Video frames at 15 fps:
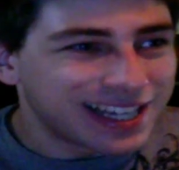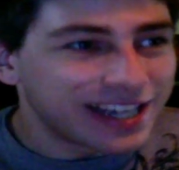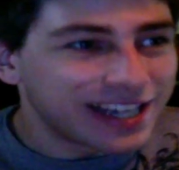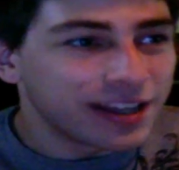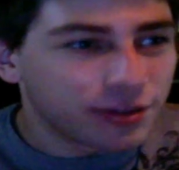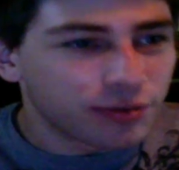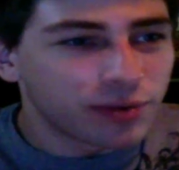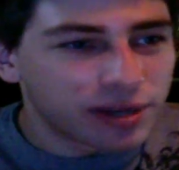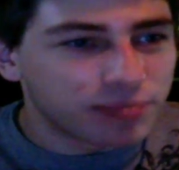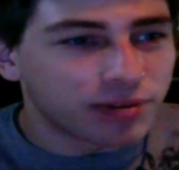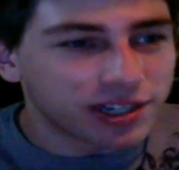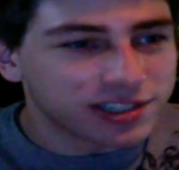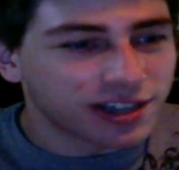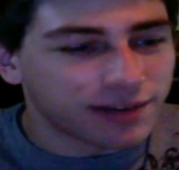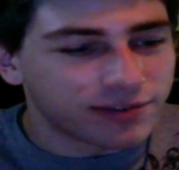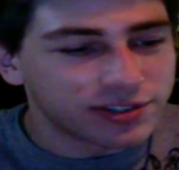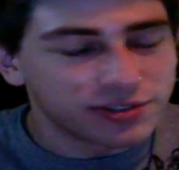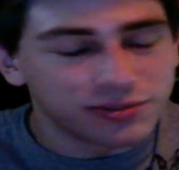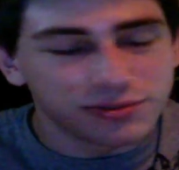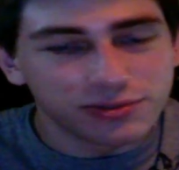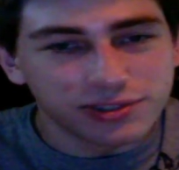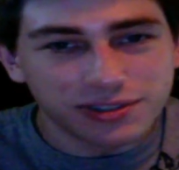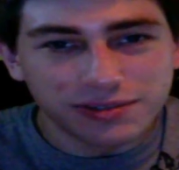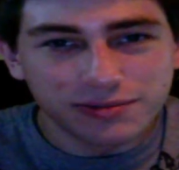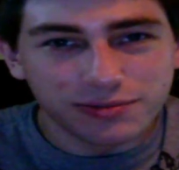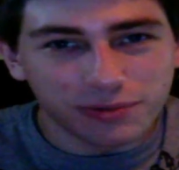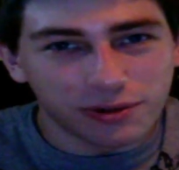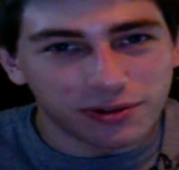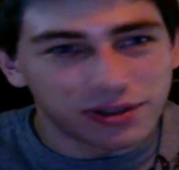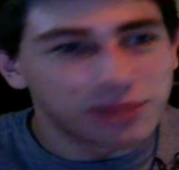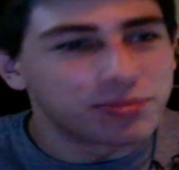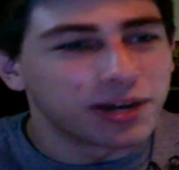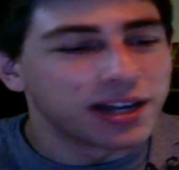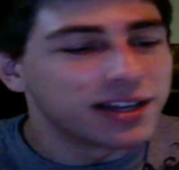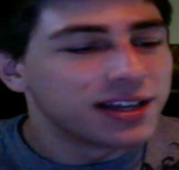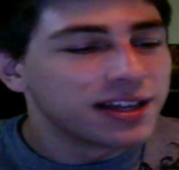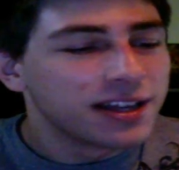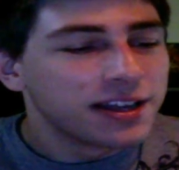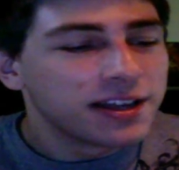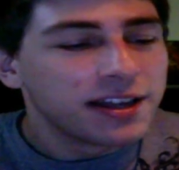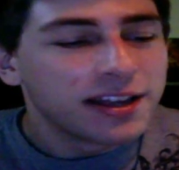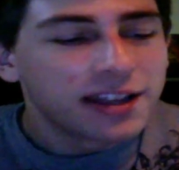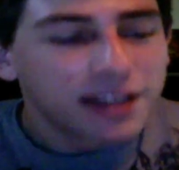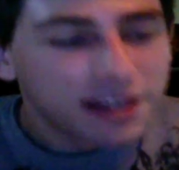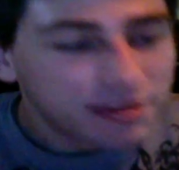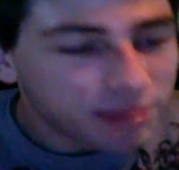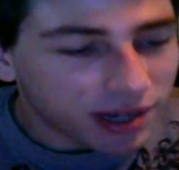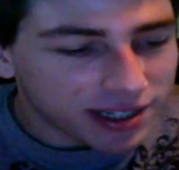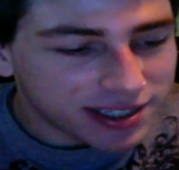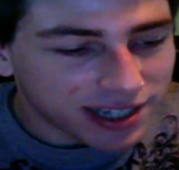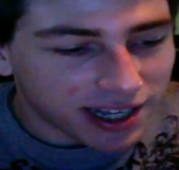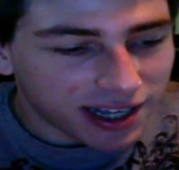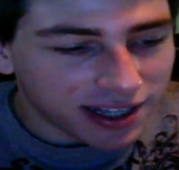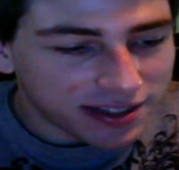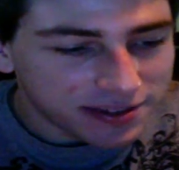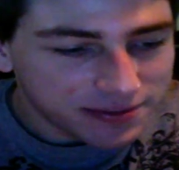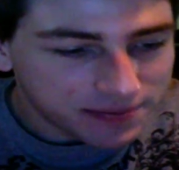E3 press conference news worthy, but the